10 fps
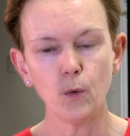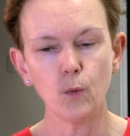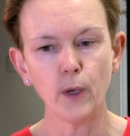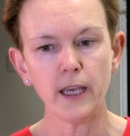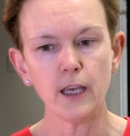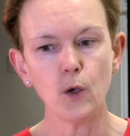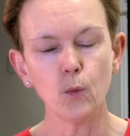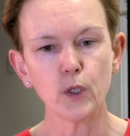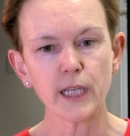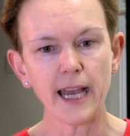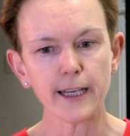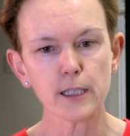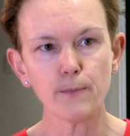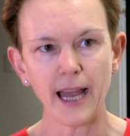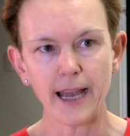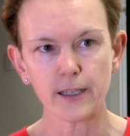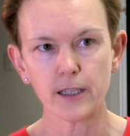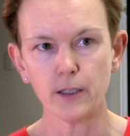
We would expect,